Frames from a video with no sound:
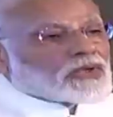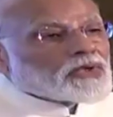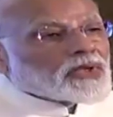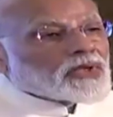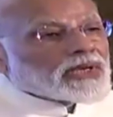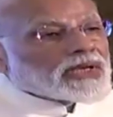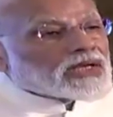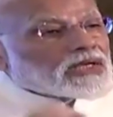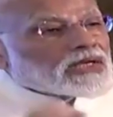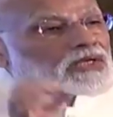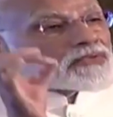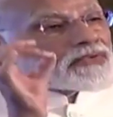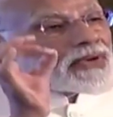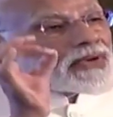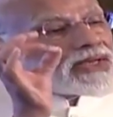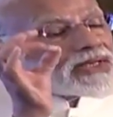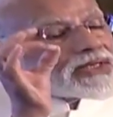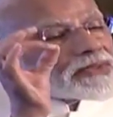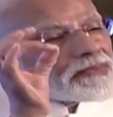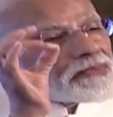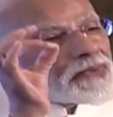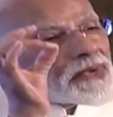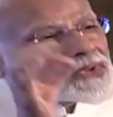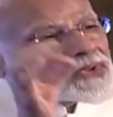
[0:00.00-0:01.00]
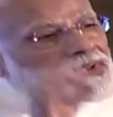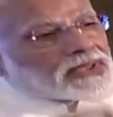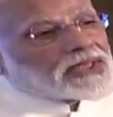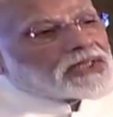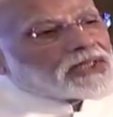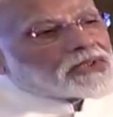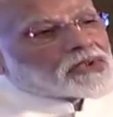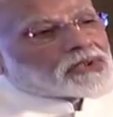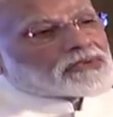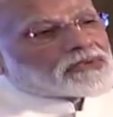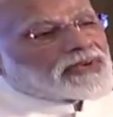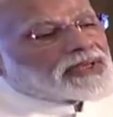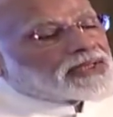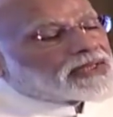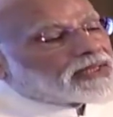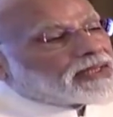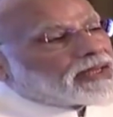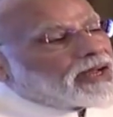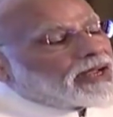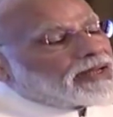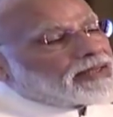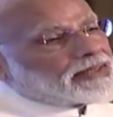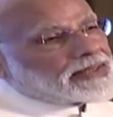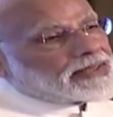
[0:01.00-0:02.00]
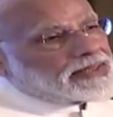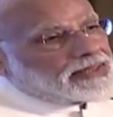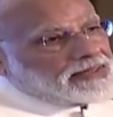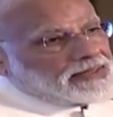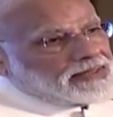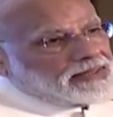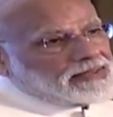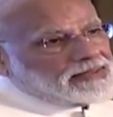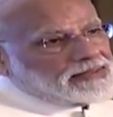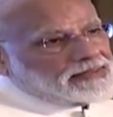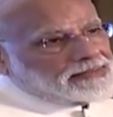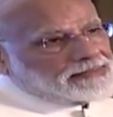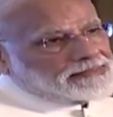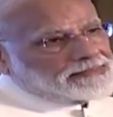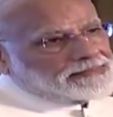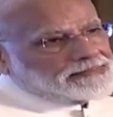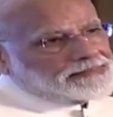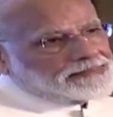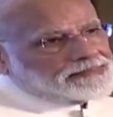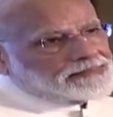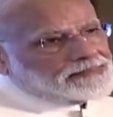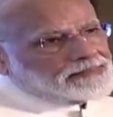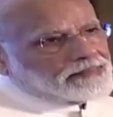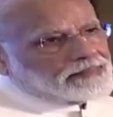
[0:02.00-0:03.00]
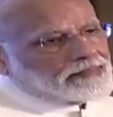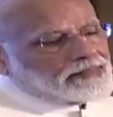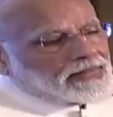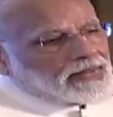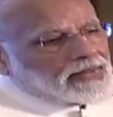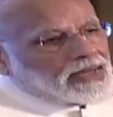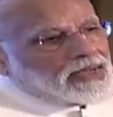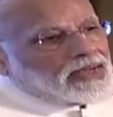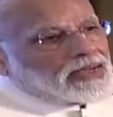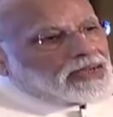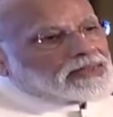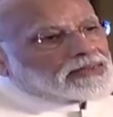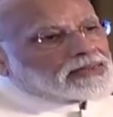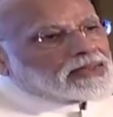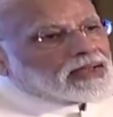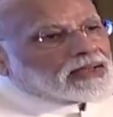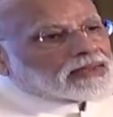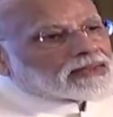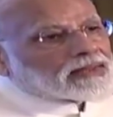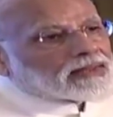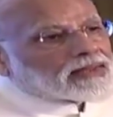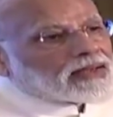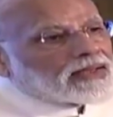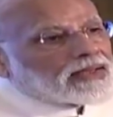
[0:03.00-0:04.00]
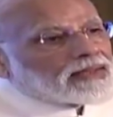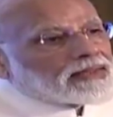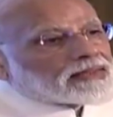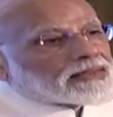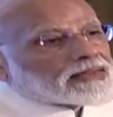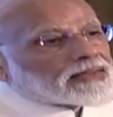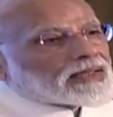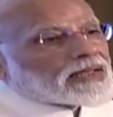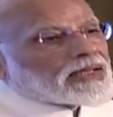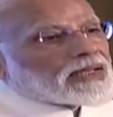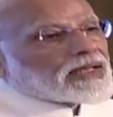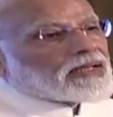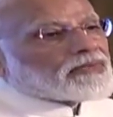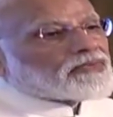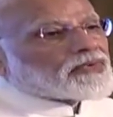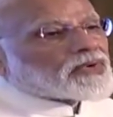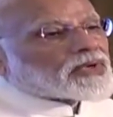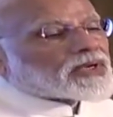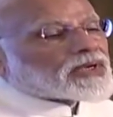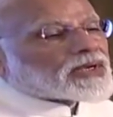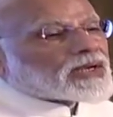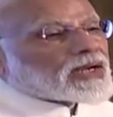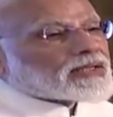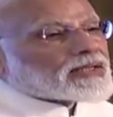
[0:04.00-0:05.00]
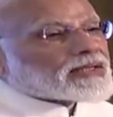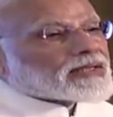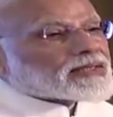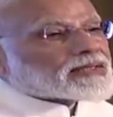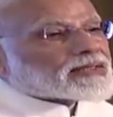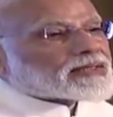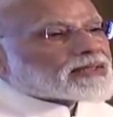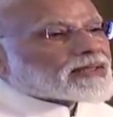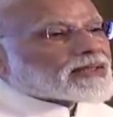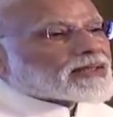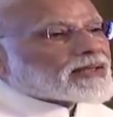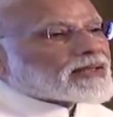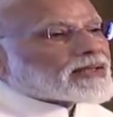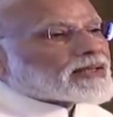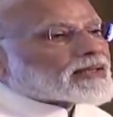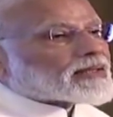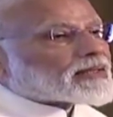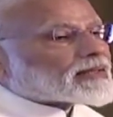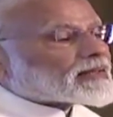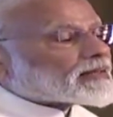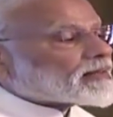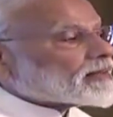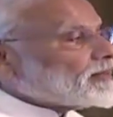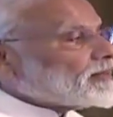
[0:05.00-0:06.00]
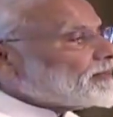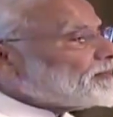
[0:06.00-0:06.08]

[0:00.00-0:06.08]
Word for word: during 2014 to 2019, the country would register